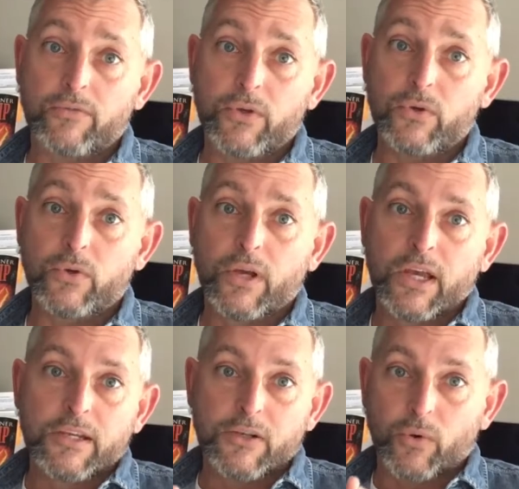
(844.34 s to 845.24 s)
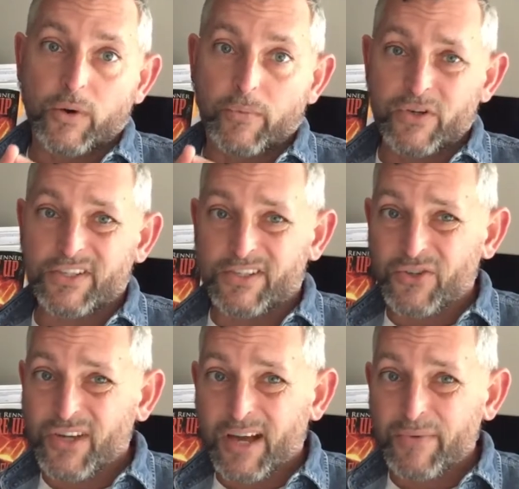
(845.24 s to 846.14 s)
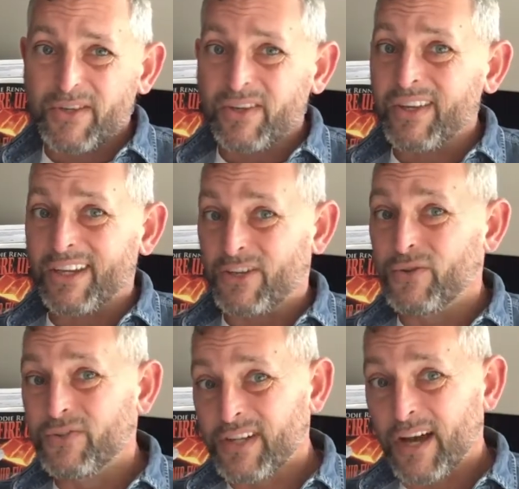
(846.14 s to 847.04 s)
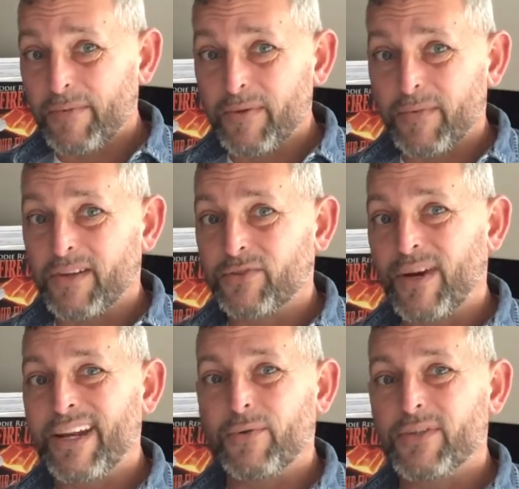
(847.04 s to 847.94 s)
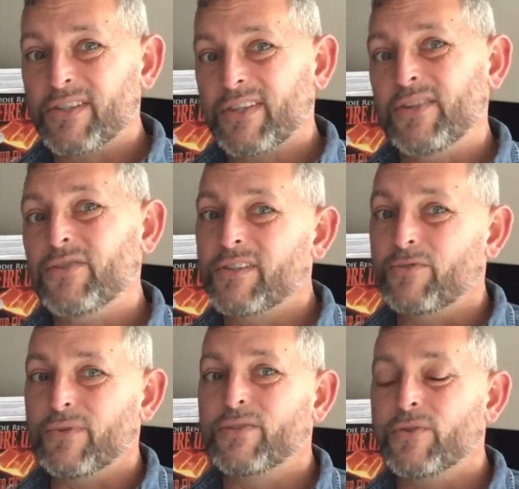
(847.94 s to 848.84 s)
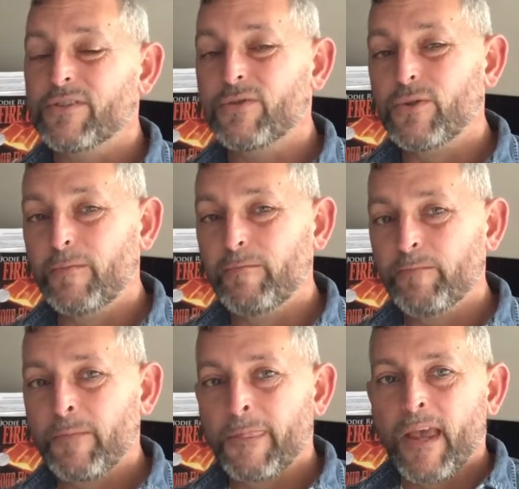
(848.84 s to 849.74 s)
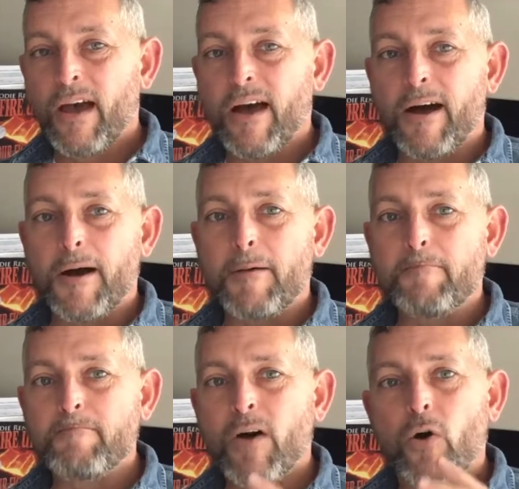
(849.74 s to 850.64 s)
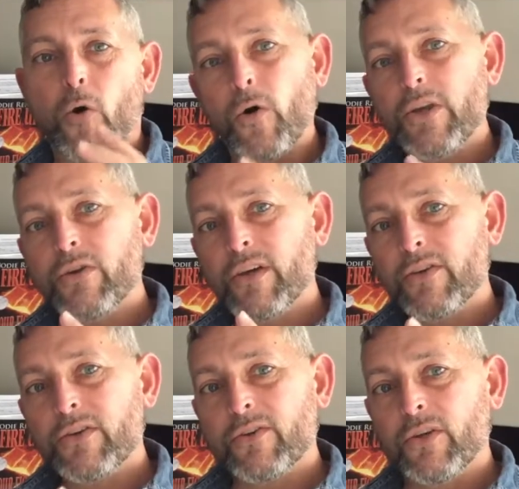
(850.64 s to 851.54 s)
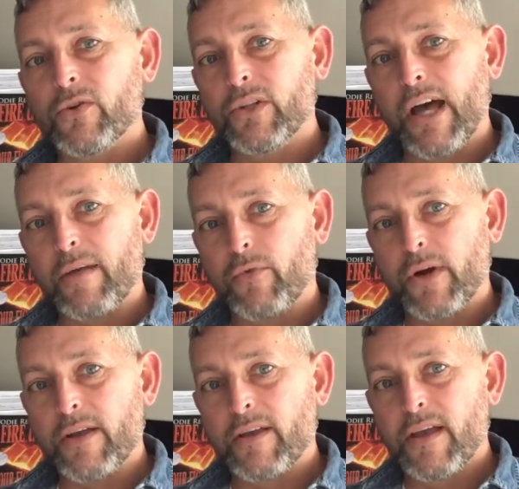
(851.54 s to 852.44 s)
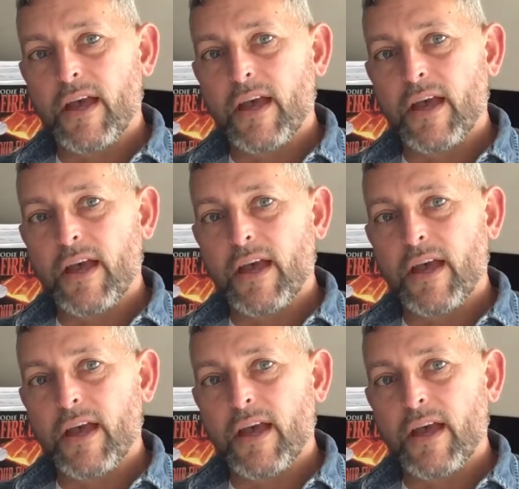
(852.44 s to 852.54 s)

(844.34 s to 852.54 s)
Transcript: if you don't want to purchase a new copy, you can get a used copy, because right now we're just going to use it as a resource tool. Or you can go to your local library,